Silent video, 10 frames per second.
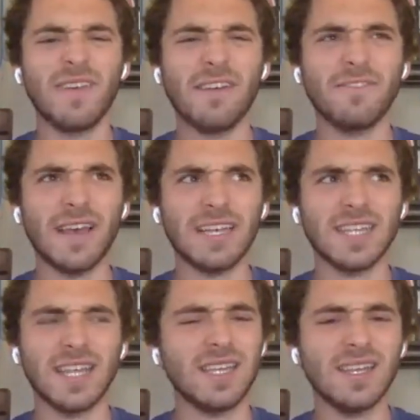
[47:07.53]
F-
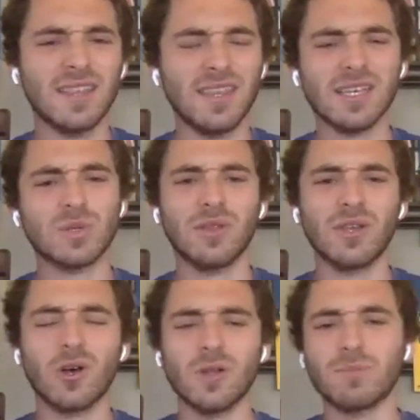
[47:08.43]
fsae i think is how
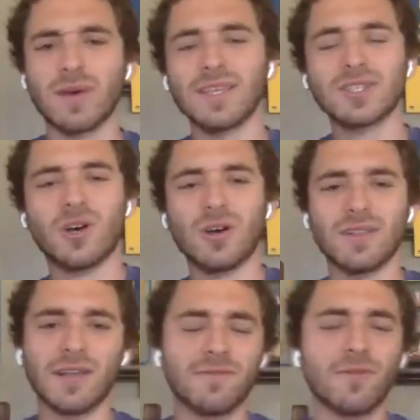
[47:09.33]
they call it but i just call
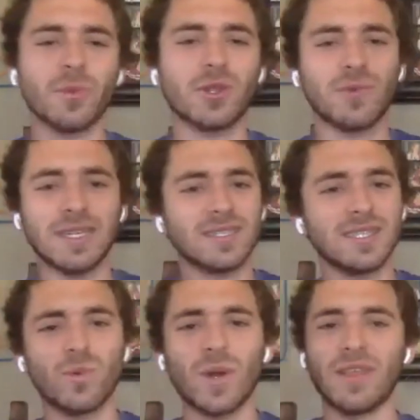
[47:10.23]
it like formula
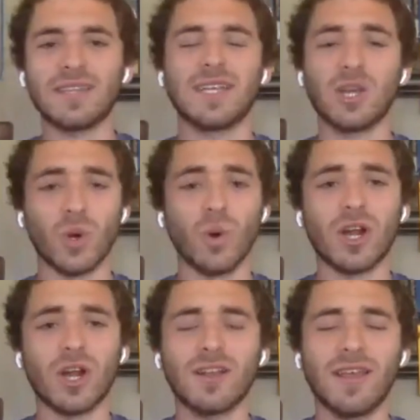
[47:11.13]
racing where they take a
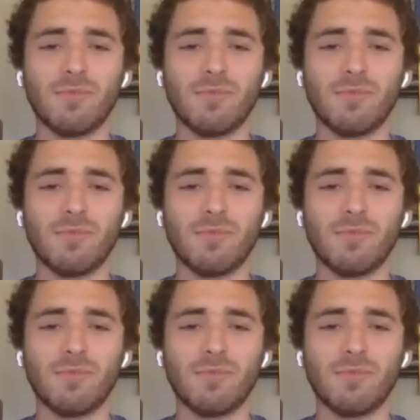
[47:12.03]
go-kart